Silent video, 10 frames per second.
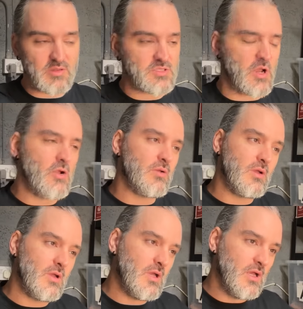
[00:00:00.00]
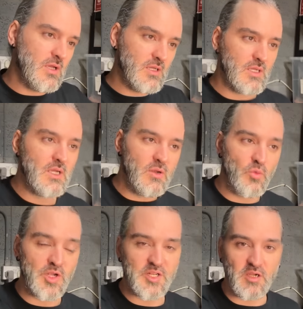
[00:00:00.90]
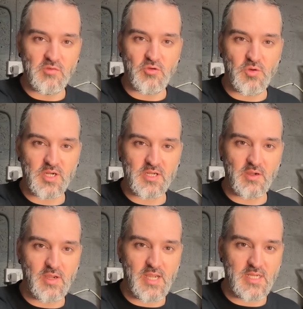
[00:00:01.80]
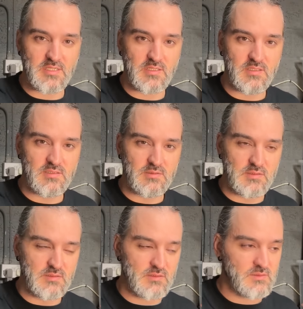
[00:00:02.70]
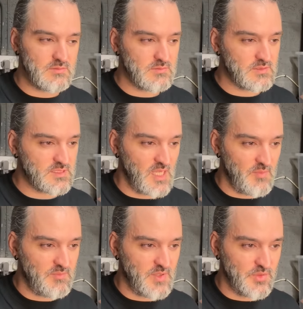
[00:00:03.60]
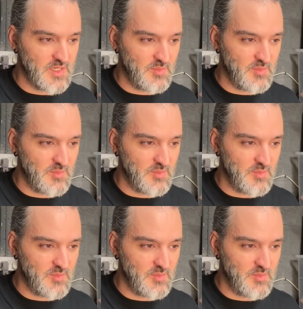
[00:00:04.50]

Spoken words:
So we're going to go for it. We're going to go ahead, start building a